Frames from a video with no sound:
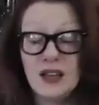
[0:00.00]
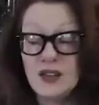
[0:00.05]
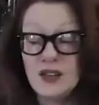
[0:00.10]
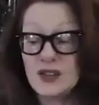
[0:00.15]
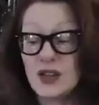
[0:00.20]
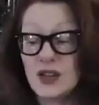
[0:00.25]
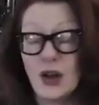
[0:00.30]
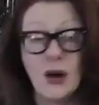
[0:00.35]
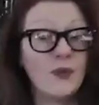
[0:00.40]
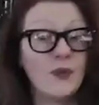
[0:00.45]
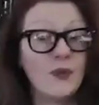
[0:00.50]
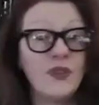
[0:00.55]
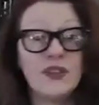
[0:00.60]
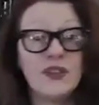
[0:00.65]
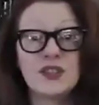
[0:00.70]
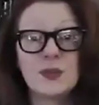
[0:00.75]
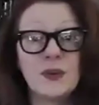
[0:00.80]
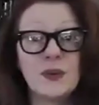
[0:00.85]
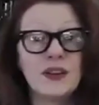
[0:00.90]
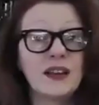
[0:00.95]
So
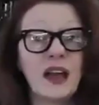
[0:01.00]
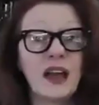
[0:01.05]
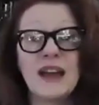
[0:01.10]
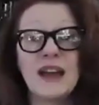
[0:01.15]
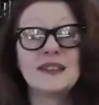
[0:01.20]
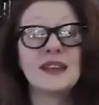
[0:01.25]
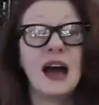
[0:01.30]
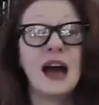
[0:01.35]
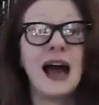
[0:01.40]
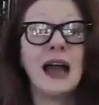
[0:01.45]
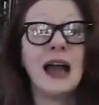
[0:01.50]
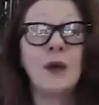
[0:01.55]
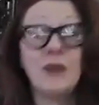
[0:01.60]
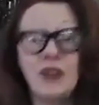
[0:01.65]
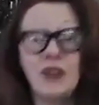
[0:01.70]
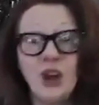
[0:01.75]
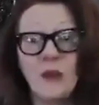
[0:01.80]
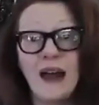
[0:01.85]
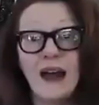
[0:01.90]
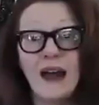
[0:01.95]
this one, guys, I
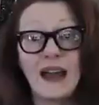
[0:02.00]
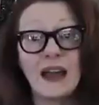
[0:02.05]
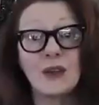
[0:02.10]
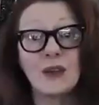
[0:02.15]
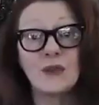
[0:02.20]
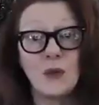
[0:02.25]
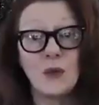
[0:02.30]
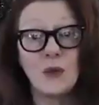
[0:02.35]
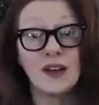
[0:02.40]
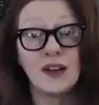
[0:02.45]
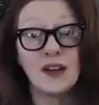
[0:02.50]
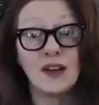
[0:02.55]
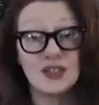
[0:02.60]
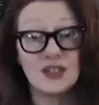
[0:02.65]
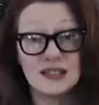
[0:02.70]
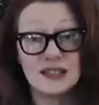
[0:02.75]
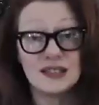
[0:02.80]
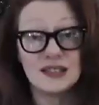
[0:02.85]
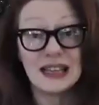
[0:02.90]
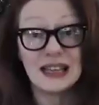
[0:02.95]
would go back and
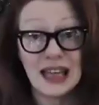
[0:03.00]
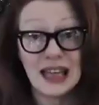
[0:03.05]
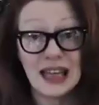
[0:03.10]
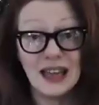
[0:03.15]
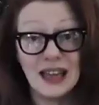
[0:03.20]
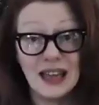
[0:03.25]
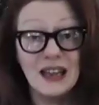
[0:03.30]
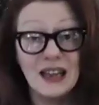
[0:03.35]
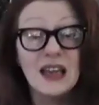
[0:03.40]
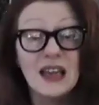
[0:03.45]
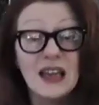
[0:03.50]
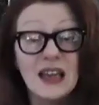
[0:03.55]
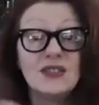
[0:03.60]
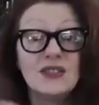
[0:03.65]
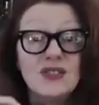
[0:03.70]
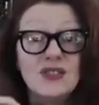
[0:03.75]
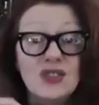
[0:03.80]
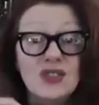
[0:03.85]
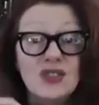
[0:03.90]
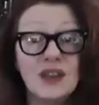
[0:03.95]
rewatch this again
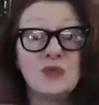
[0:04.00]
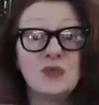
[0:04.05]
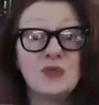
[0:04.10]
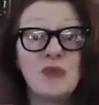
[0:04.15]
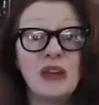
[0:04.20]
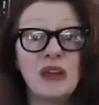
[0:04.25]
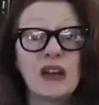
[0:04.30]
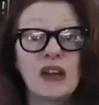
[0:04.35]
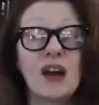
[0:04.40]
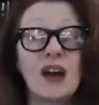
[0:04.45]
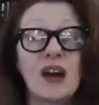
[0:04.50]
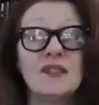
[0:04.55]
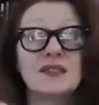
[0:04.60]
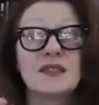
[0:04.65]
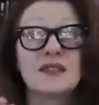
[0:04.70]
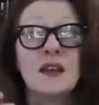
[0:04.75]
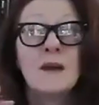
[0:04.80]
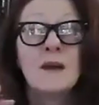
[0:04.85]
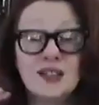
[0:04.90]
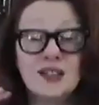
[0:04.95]
just
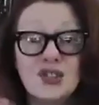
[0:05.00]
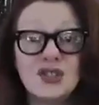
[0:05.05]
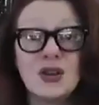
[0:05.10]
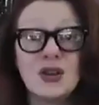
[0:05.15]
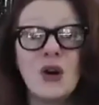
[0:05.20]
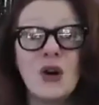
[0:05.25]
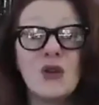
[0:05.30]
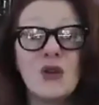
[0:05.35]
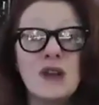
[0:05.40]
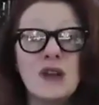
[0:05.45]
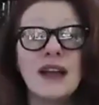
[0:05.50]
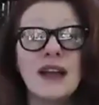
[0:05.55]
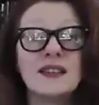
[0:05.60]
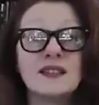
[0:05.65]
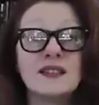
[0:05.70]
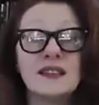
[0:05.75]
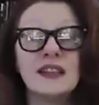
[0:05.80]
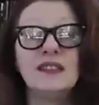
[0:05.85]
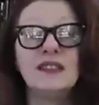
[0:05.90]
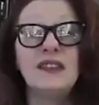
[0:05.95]
because it's so
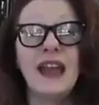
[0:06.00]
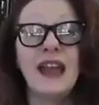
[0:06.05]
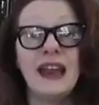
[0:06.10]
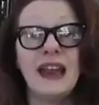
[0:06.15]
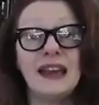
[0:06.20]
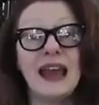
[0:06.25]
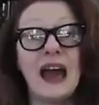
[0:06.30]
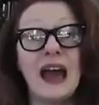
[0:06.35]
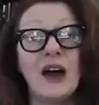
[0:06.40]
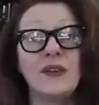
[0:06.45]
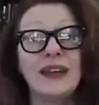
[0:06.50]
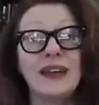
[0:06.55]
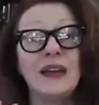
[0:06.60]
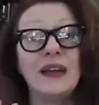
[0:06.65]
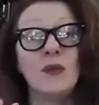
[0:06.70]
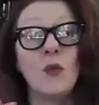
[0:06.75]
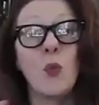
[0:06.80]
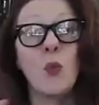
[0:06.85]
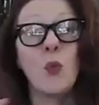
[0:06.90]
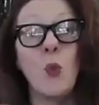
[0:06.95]
nicely laid out
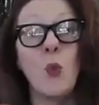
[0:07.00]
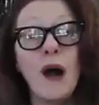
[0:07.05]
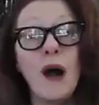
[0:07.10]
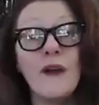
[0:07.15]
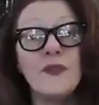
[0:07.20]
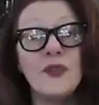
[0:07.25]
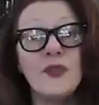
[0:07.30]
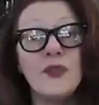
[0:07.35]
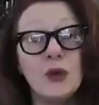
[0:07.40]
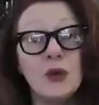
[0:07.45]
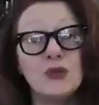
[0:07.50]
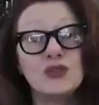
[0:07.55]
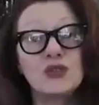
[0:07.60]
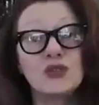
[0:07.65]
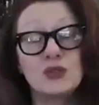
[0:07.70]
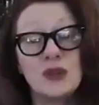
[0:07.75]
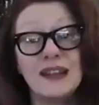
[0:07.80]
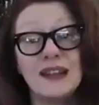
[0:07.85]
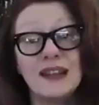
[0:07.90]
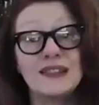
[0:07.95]
in what those
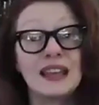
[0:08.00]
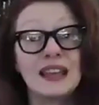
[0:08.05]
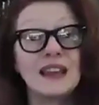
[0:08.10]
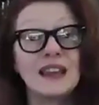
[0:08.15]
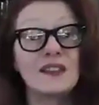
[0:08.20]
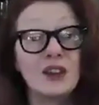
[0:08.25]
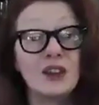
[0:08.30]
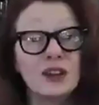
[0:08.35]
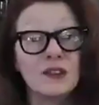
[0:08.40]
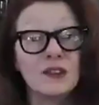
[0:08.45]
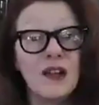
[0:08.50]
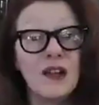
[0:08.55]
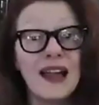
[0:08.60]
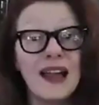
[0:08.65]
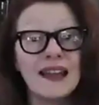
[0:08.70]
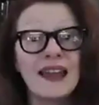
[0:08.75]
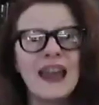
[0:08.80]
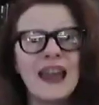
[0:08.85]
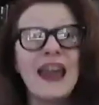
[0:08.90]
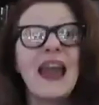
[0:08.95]
traits can look
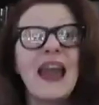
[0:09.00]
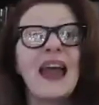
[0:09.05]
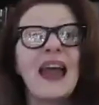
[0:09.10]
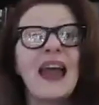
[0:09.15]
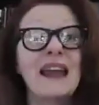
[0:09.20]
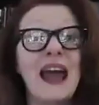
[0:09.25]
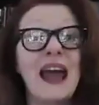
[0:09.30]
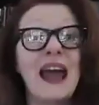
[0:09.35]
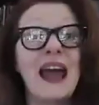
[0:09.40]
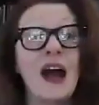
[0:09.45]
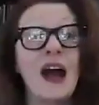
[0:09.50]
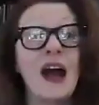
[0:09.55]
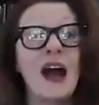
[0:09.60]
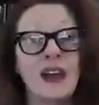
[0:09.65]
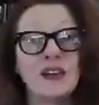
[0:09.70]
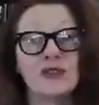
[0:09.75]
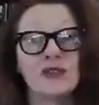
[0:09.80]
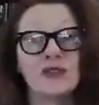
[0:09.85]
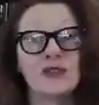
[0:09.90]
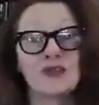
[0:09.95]
like and how they
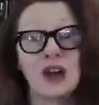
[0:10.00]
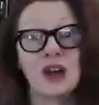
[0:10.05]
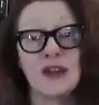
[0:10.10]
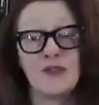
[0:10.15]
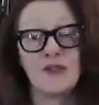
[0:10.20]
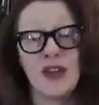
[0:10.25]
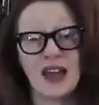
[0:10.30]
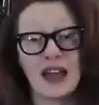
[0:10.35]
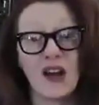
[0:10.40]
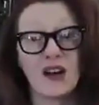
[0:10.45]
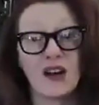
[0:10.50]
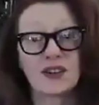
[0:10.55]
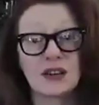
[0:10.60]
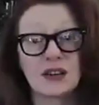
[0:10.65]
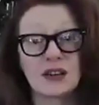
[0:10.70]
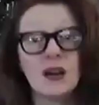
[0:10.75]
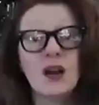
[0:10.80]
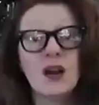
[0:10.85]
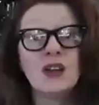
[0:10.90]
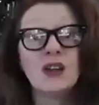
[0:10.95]
can drive that
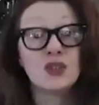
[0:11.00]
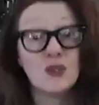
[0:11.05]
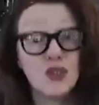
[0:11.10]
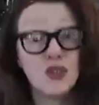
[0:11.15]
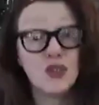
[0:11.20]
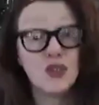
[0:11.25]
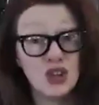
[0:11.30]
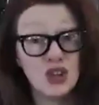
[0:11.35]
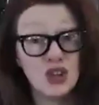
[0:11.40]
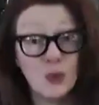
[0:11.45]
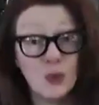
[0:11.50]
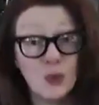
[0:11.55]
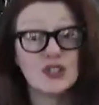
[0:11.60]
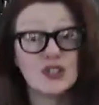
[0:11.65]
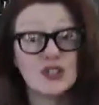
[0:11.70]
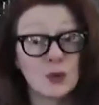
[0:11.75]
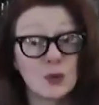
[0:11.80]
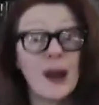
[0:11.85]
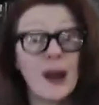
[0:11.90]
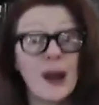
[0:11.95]
character so that you
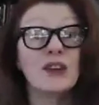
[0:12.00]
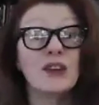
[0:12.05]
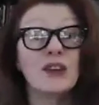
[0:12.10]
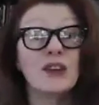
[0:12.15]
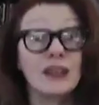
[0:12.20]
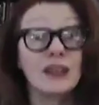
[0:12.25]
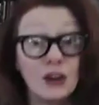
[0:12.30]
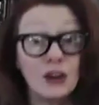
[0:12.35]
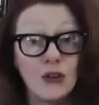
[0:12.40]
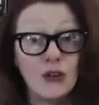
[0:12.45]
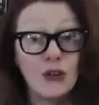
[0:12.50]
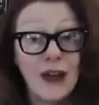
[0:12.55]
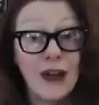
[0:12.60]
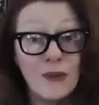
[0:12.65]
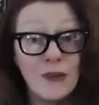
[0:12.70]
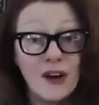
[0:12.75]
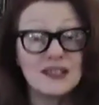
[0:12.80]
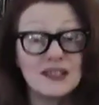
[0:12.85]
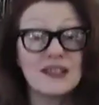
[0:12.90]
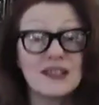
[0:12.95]
as the writer can
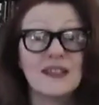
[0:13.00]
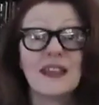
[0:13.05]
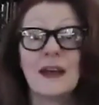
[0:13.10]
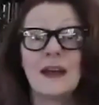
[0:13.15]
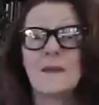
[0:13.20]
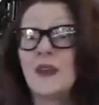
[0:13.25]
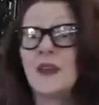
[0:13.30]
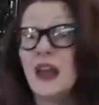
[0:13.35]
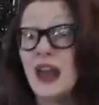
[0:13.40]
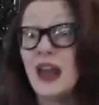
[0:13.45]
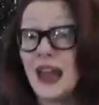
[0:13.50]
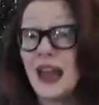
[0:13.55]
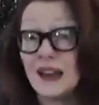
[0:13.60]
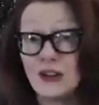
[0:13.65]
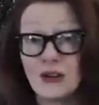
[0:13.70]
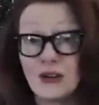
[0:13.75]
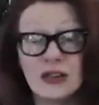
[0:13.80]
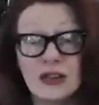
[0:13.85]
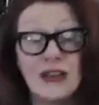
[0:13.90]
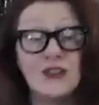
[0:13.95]
grab onto them
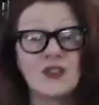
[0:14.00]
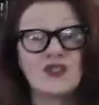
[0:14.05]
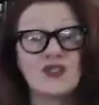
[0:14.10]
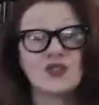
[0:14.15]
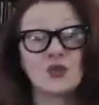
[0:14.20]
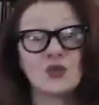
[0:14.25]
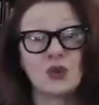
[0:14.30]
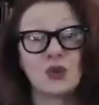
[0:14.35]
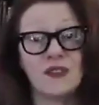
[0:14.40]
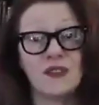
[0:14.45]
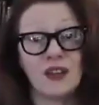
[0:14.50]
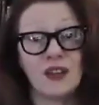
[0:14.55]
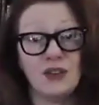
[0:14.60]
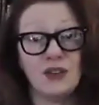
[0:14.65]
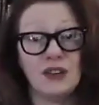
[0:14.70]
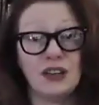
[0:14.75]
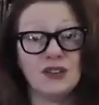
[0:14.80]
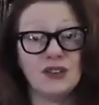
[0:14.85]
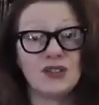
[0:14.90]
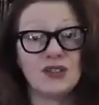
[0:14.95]
and create the story that
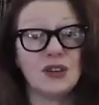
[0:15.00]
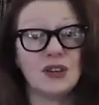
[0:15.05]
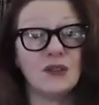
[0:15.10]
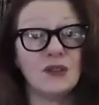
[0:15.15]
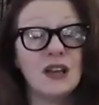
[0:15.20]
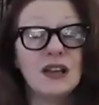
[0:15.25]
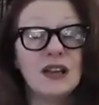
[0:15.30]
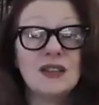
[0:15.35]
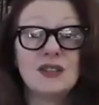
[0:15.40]
you need to.